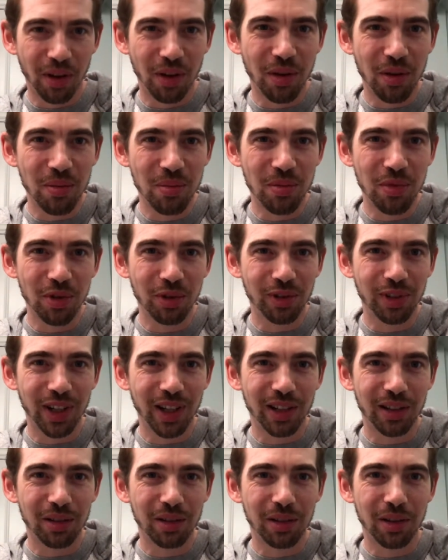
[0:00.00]
Good
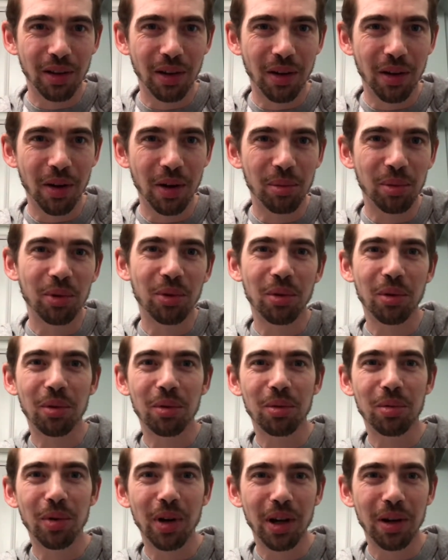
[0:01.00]
morning. I hope you're
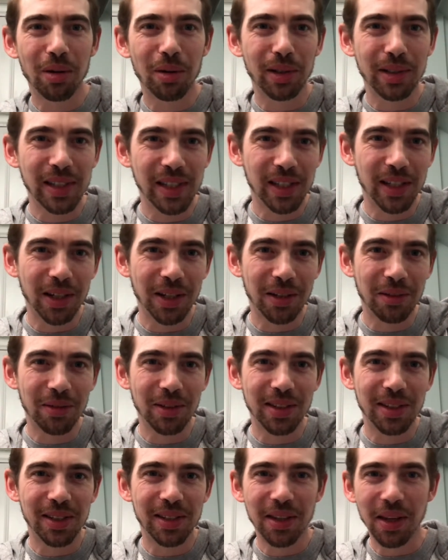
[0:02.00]
all well and safe
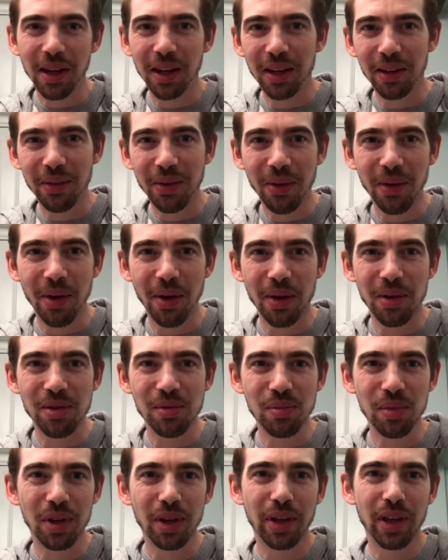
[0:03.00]
and sane at
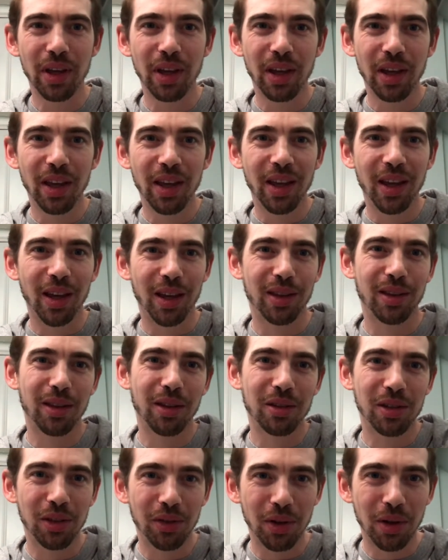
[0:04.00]
home. And
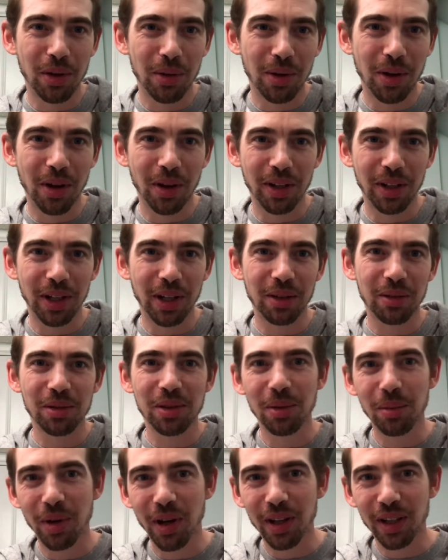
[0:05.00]
those of you who are going out
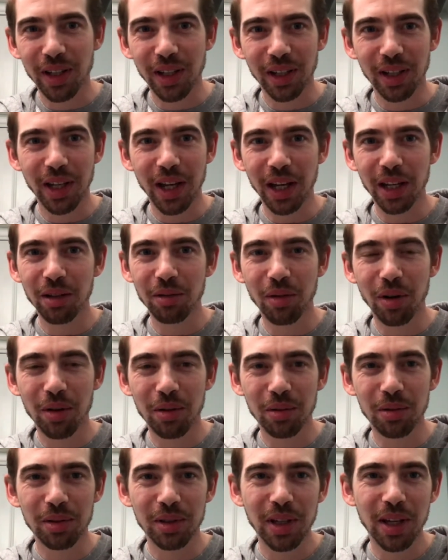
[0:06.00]
to work in key
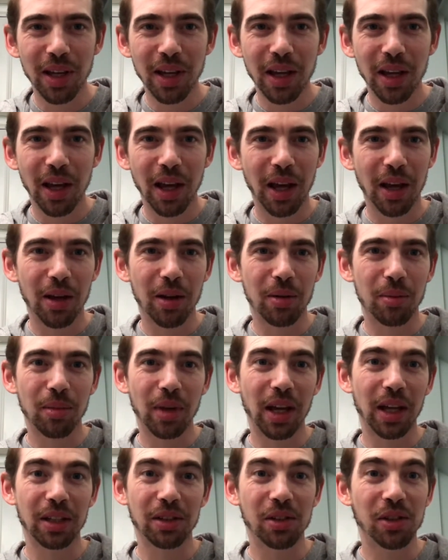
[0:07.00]
roles um,
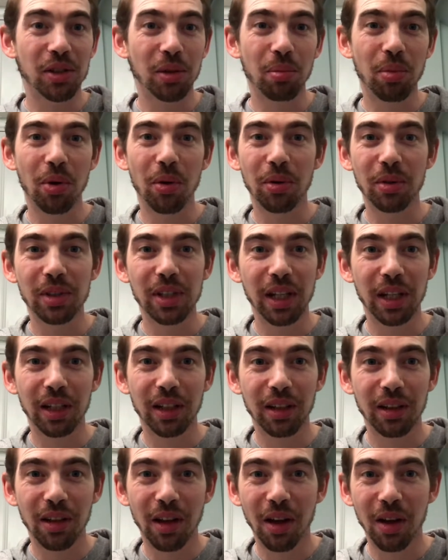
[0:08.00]
and
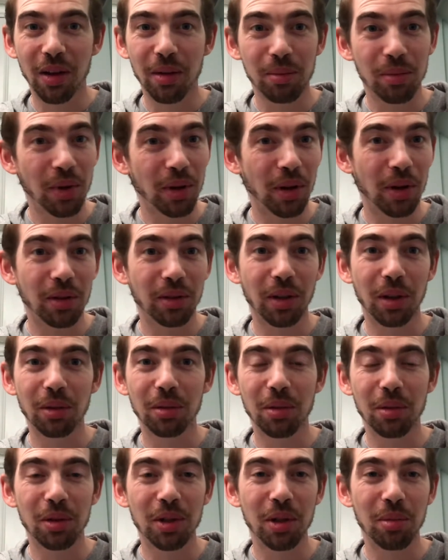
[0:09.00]
supporting um, our
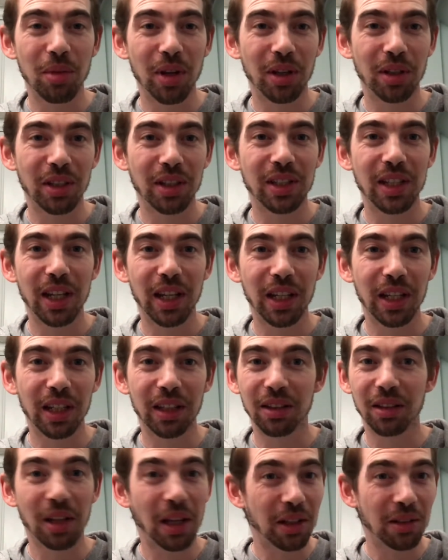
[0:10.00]
local community
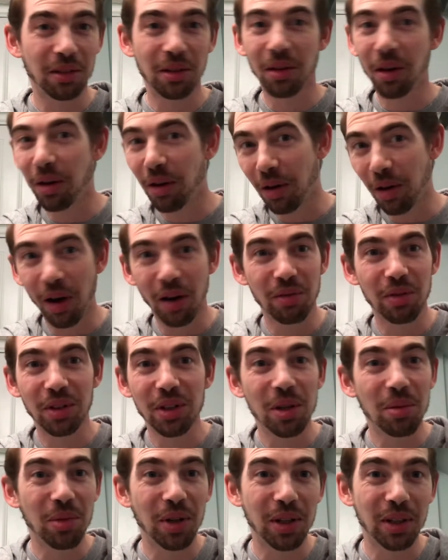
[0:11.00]
and, and other
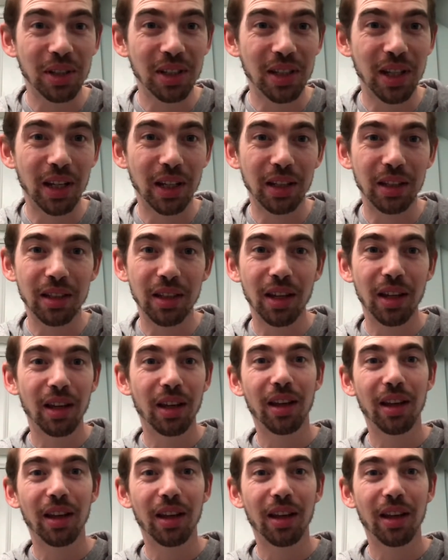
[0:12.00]
communities,